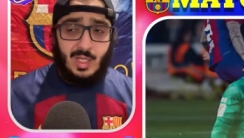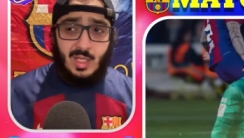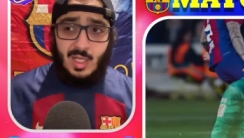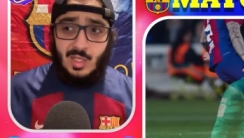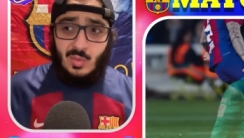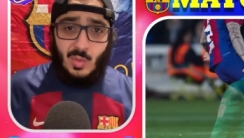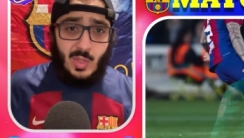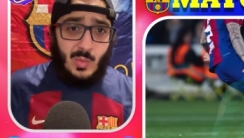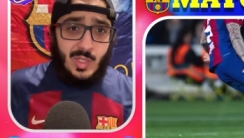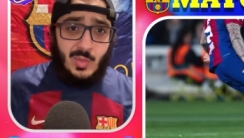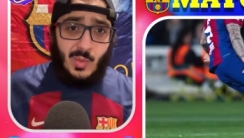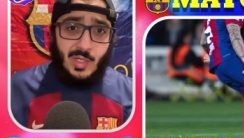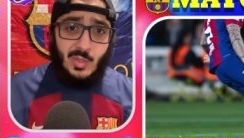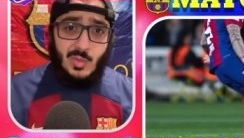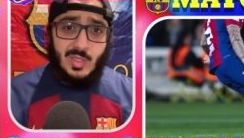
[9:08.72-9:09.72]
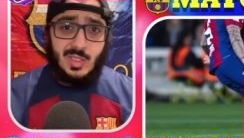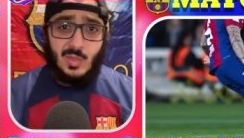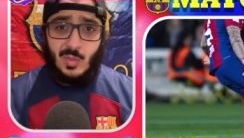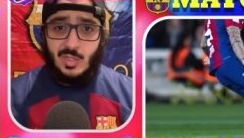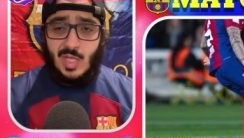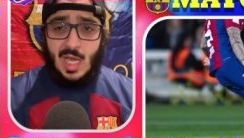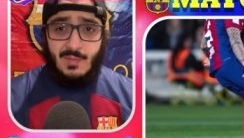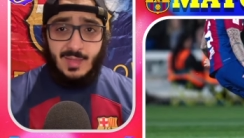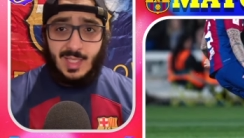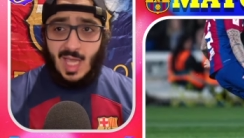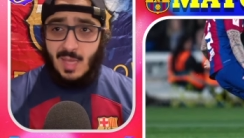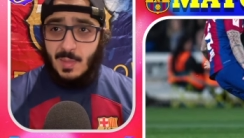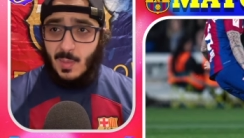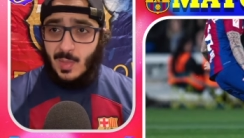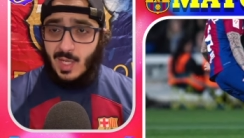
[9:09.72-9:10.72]
the 21 22 season when Xavi
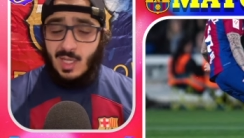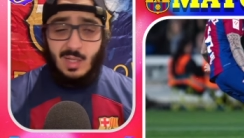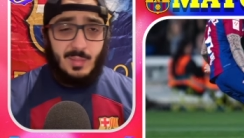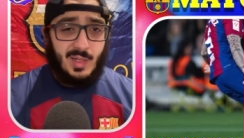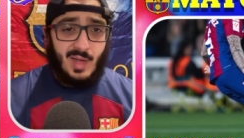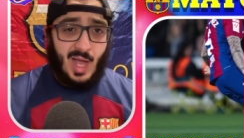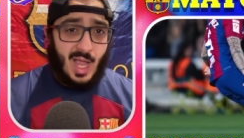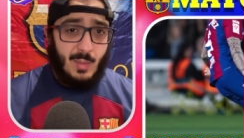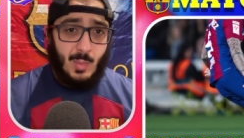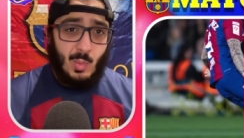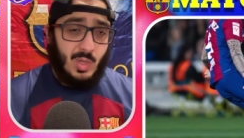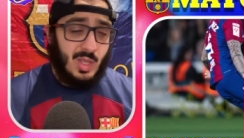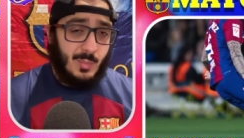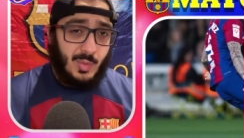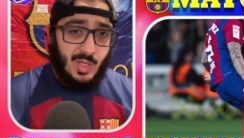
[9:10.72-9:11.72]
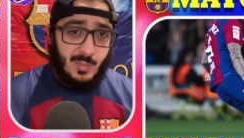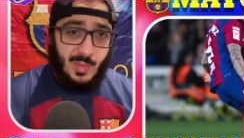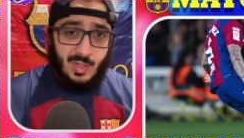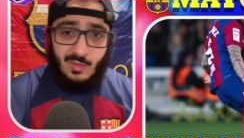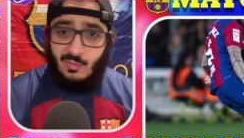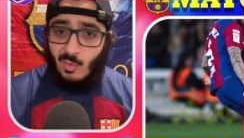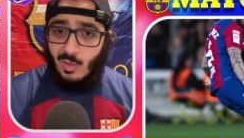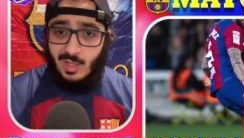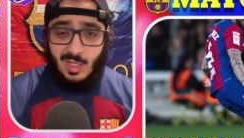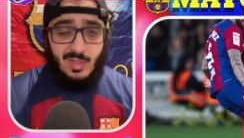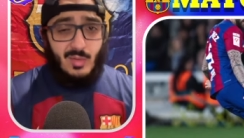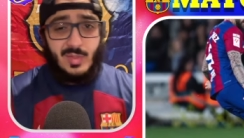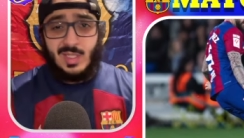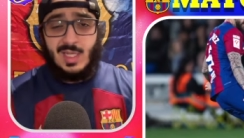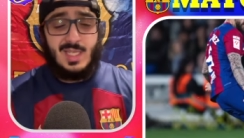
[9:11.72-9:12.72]
came in, we had a little bit of hype. We won the Bernabeu 4 0.
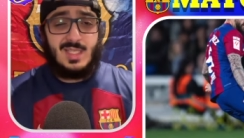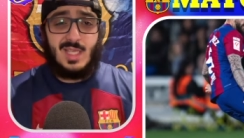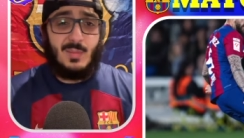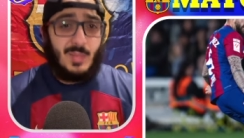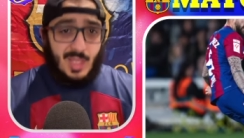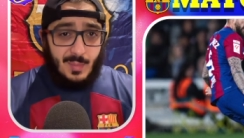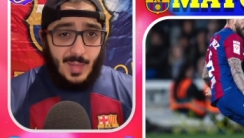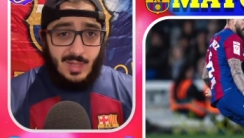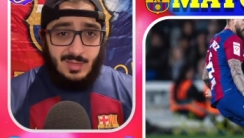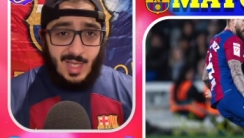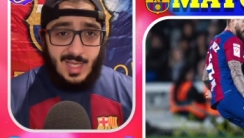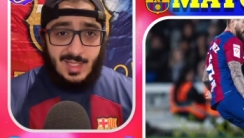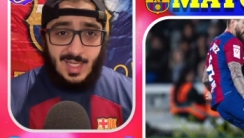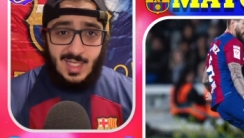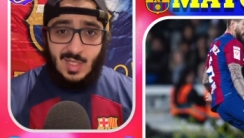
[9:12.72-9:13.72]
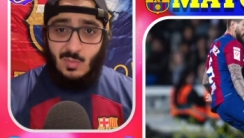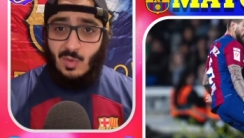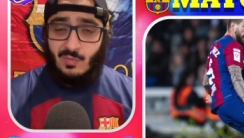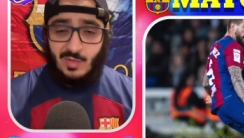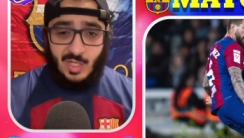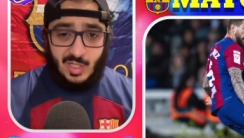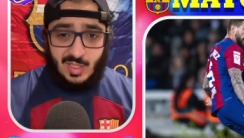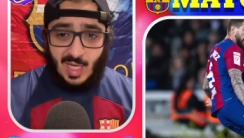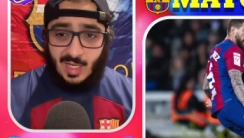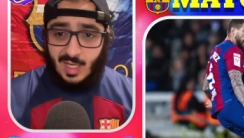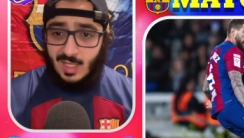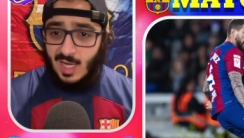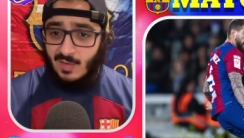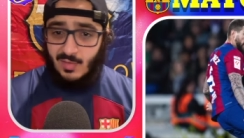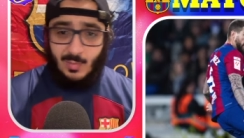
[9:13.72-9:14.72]
There was at least something about that season. We finished
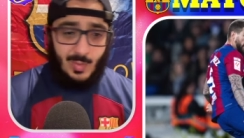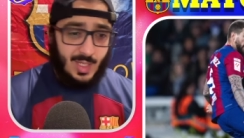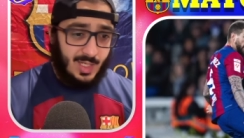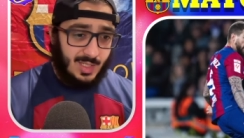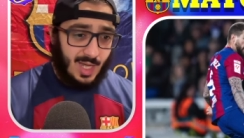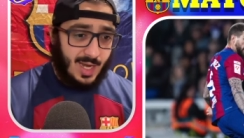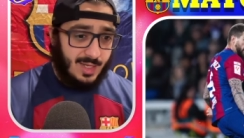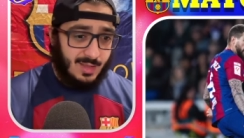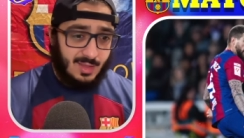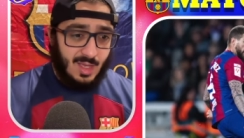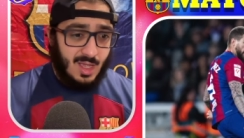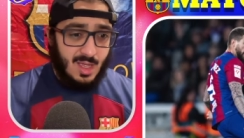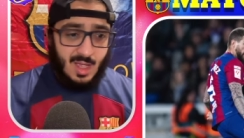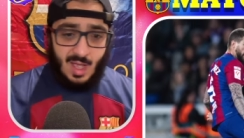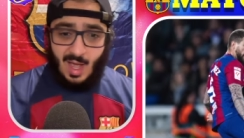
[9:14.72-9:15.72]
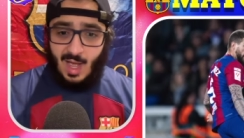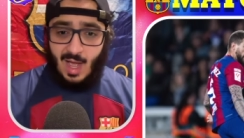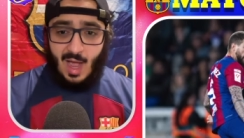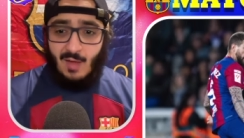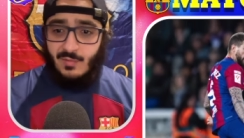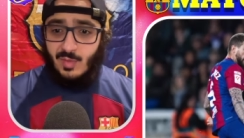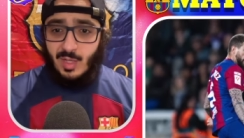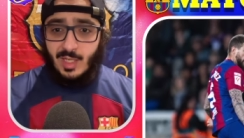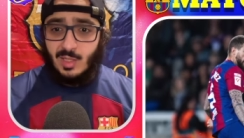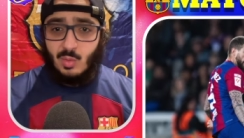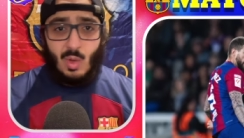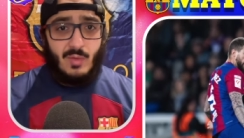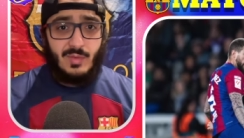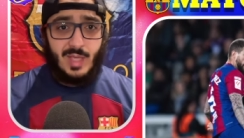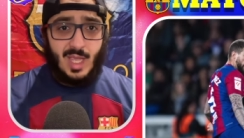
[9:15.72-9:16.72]
second after being ninth uh, after like
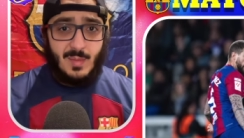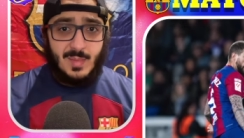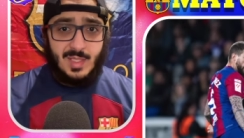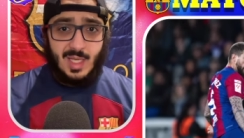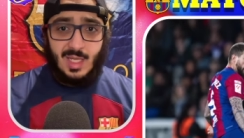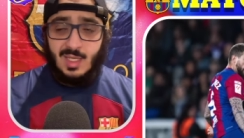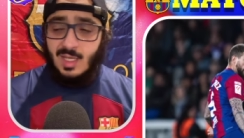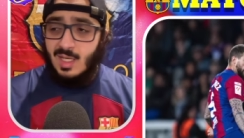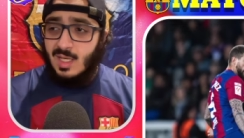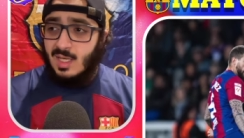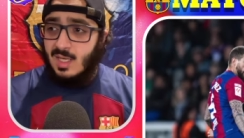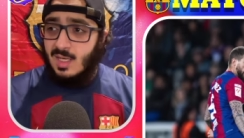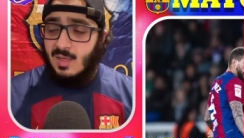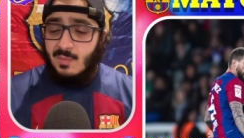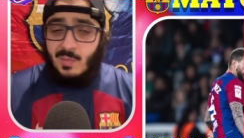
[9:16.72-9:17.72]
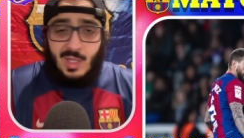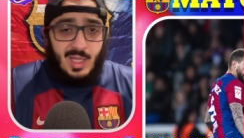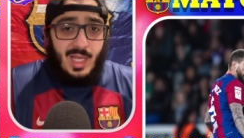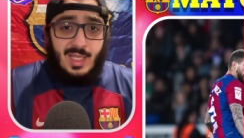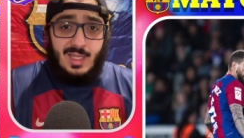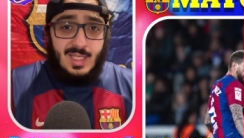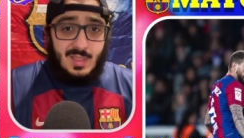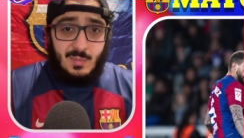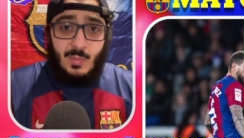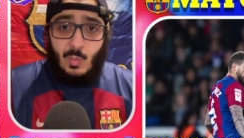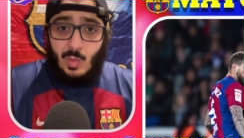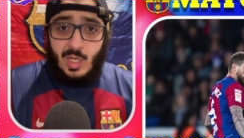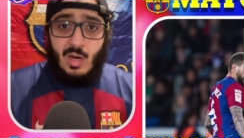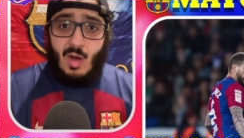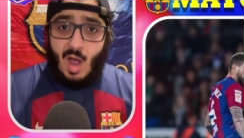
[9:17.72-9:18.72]
12 games in. But like this,
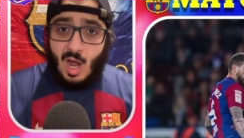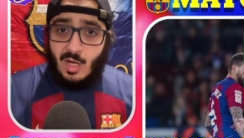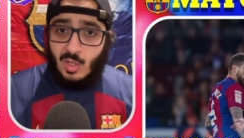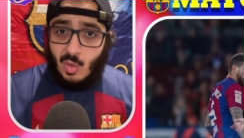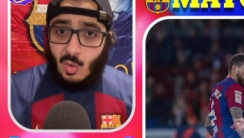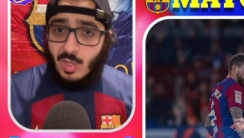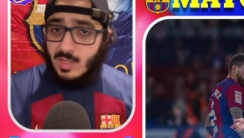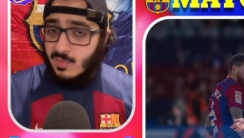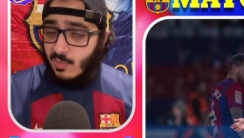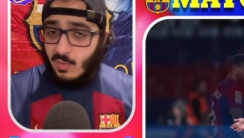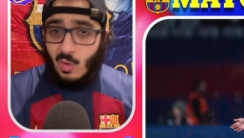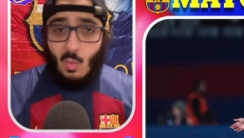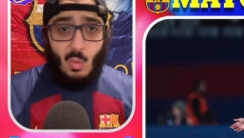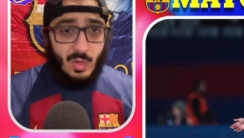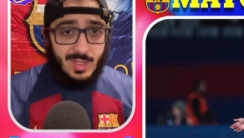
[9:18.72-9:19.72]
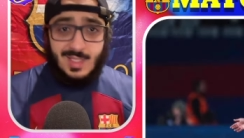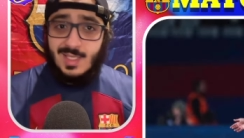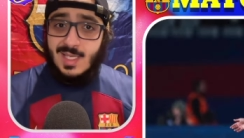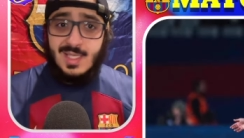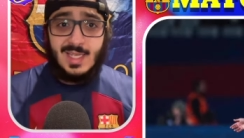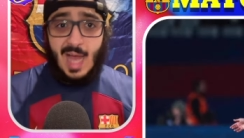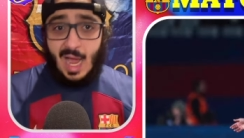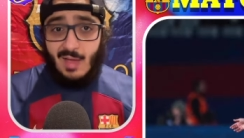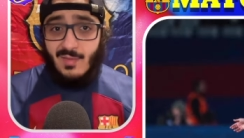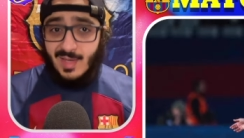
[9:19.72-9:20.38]
we are on course for the worst season I've